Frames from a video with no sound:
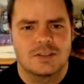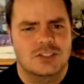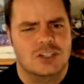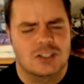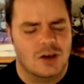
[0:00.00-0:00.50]
It's
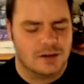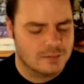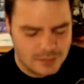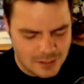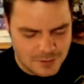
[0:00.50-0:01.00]
just like,
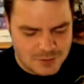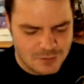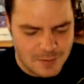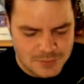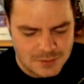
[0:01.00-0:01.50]

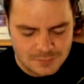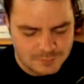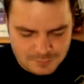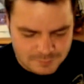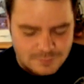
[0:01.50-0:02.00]
scraps
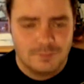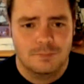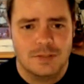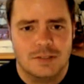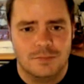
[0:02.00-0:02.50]
and
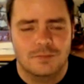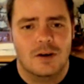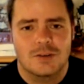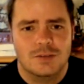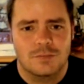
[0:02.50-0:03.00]
bits of
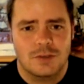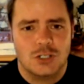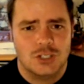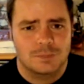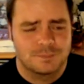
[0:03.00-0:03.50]
frozen
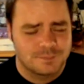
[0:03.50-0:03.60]
fish."